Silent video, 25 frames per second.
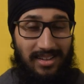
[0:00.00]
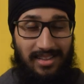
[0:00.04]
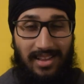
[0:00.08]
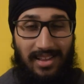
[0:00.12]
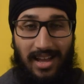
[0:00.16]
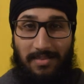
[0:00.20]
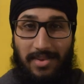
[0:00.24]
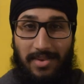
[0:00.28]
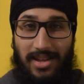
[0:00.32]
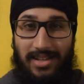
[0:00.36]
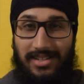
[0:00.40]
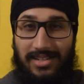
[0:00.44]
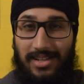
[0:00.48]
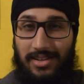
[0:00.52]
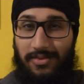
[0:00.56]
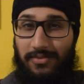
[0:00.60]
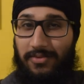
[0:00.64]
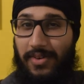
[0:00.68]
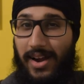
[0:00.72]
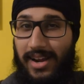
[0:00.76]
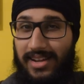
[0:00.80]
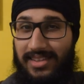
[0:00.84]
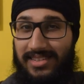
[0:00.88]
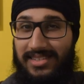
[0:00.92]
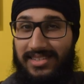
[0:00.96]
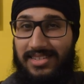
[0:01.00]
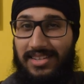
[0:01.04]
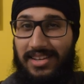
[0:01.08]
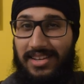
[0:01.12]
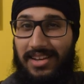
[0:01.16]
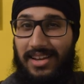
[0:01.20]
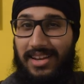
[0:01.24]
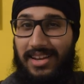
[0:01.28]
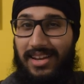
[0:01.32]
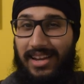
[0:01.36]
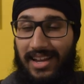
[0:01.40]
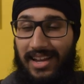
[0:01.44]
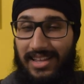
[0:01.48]
climactic fights
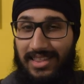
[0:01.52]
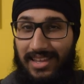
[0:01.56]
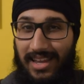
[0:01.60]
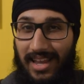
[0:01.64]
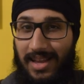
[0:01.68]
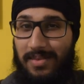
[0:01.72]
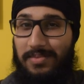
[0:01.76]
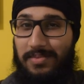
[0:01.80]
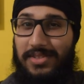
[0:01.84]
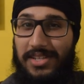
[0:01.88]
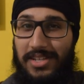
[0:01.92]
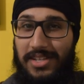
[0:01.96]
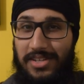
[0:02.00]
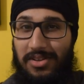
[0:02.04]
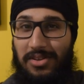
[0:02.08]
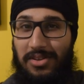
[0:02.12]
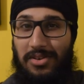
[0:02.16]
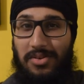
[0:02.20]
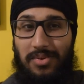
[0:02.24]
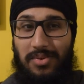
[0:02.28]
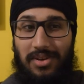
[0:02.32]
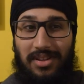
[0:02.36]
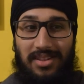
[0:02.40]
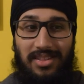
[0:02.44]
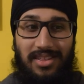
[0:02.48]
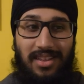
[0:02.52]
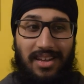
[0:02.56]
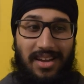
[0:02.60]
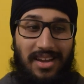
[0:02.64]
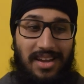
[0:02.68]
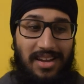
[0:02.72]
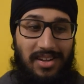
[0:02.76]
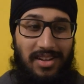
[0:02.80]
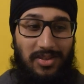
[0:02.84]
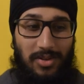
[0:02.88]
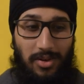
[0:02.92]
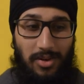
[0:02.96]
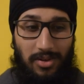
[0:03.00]
in the MCU with
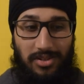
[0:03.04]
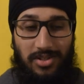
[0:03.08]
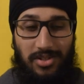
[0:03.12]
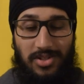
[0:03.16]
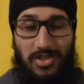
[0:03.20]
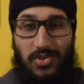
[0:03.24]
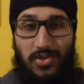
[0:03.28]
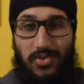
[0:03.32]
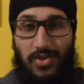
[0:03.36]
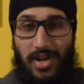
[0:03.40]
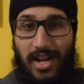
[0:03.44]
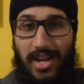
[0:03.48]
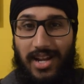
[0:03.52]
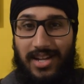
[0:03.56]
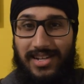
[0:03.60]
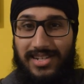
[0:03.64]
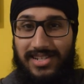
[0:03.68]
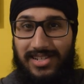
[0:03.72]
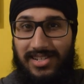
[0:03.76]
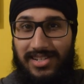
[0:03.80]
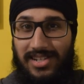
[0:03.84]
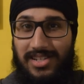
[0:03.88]
Doctor Strange